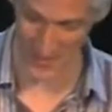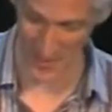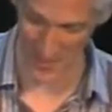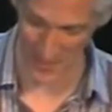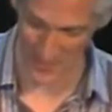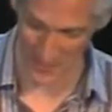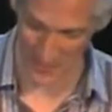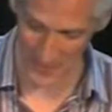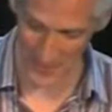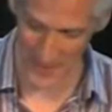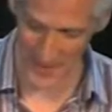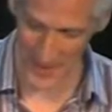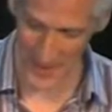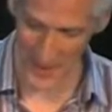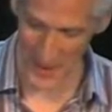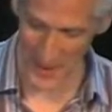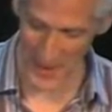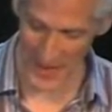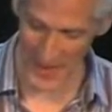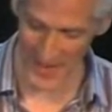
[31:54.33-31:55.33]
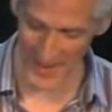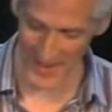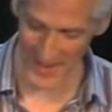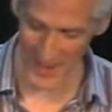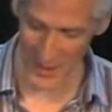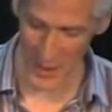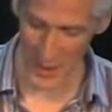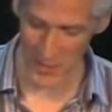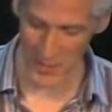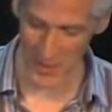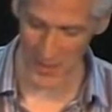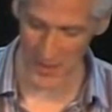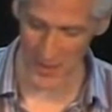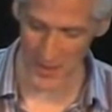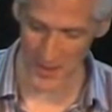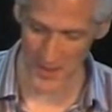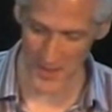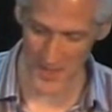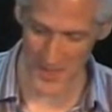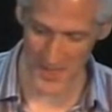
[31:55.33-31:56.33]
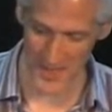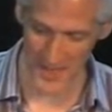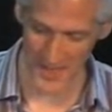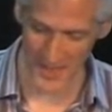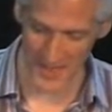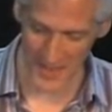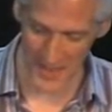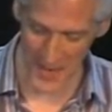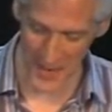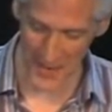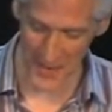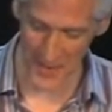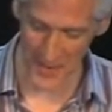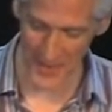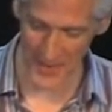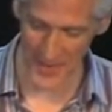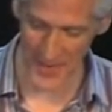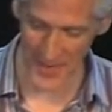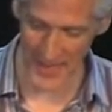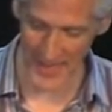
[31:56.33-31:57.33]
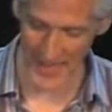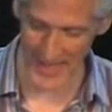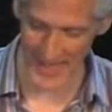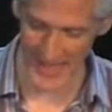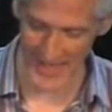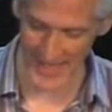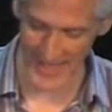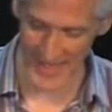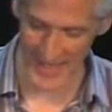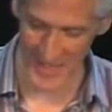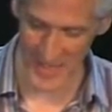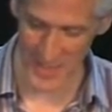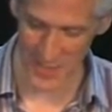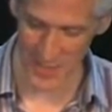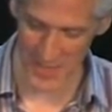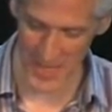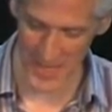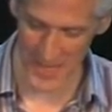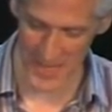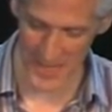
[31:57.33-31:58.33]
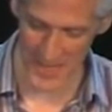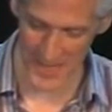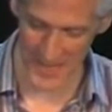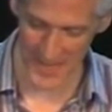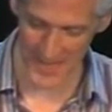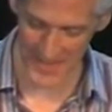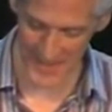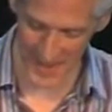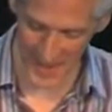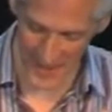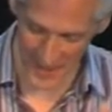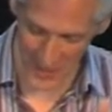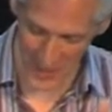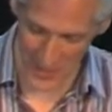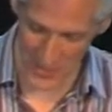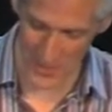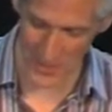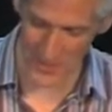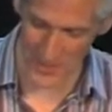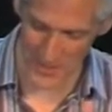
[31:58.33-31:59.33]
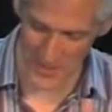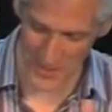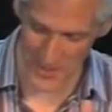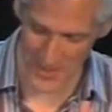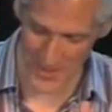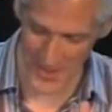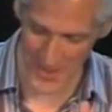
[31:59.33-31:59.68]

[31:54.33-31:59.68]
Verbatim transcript: him uh, because they were, uh, in some sense, you know, the product group